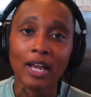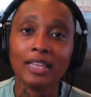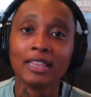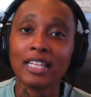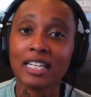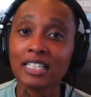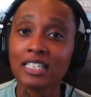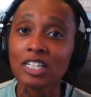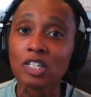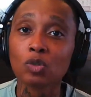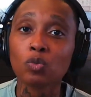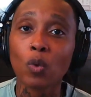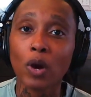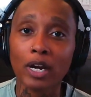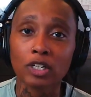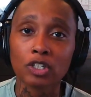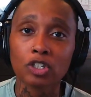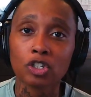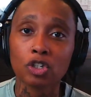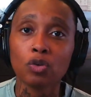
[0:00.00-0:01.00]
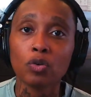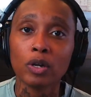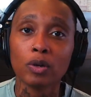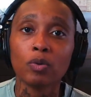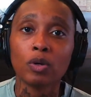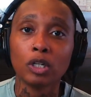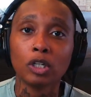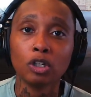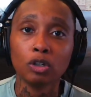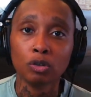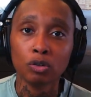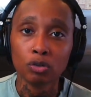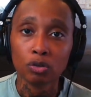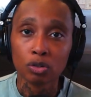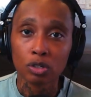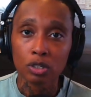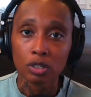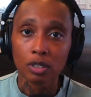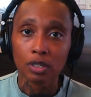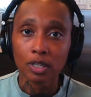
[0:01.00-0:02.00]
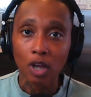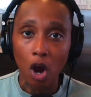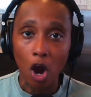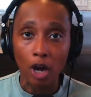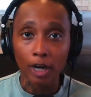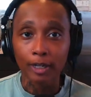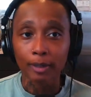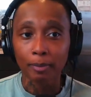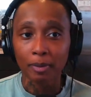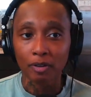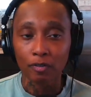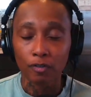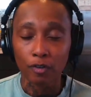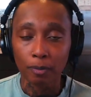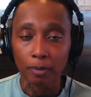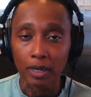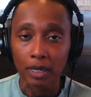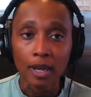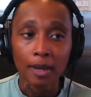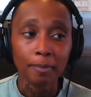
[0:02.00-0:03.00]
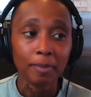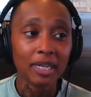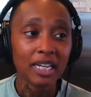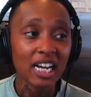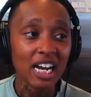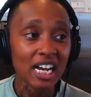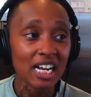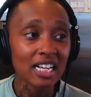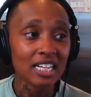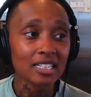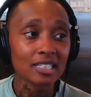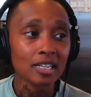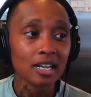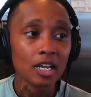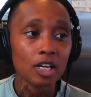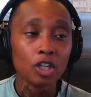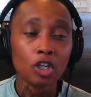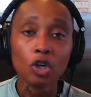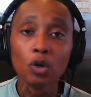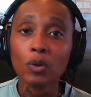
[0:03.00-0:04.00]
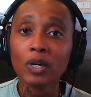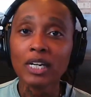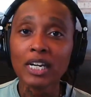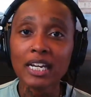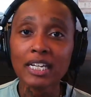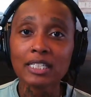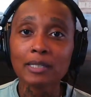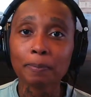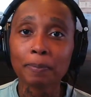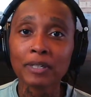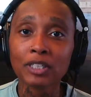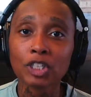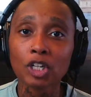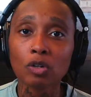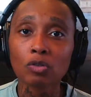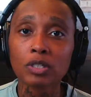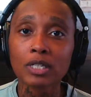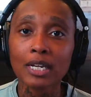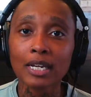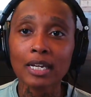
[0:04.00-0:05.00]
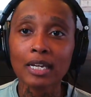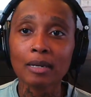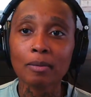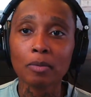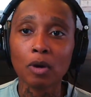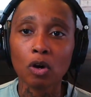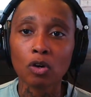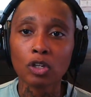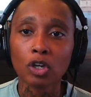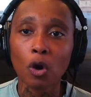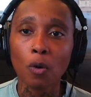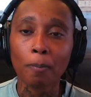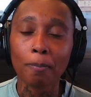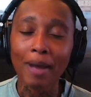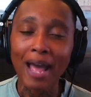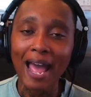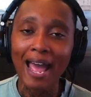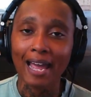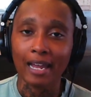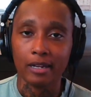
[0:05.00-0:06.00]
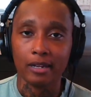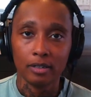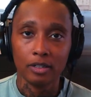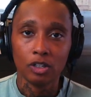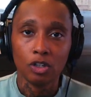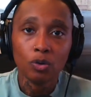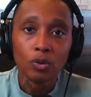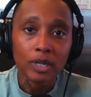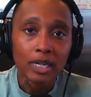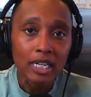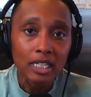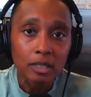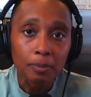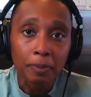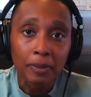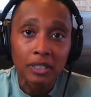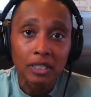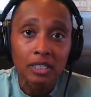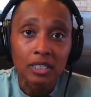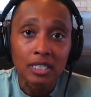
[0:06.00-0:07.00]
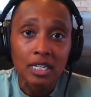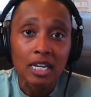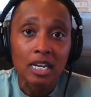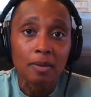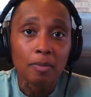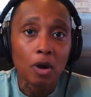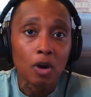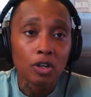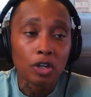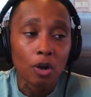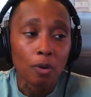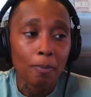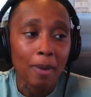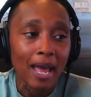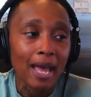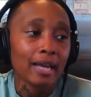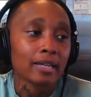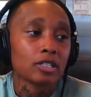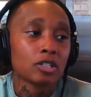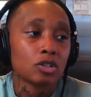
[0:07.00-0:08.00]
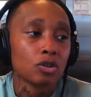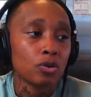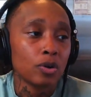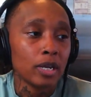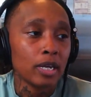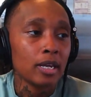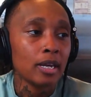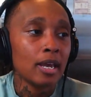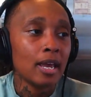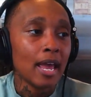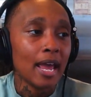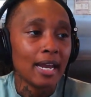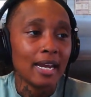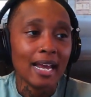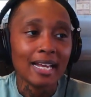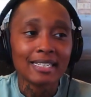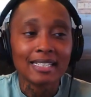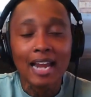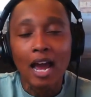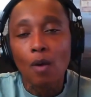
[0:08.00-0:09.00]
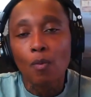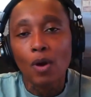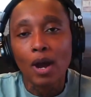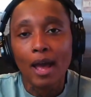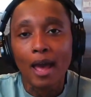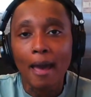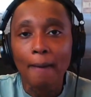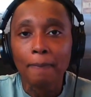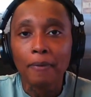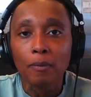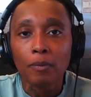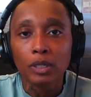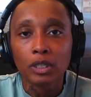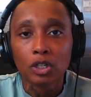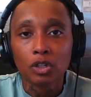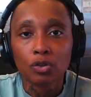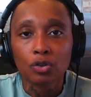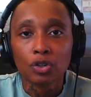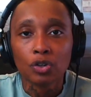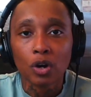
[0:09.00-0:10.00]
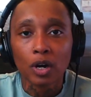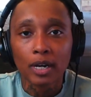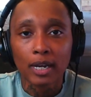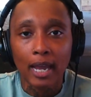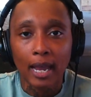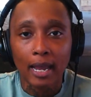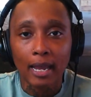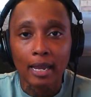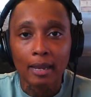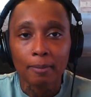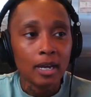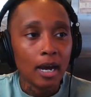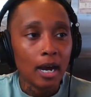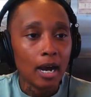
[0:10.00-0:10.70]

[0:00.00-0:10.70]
And this is where Stewie would lose the argument for me, because you would need to put your team on your back. You would need to put the team on your back, Stewie, and that's not what happened with the New York game.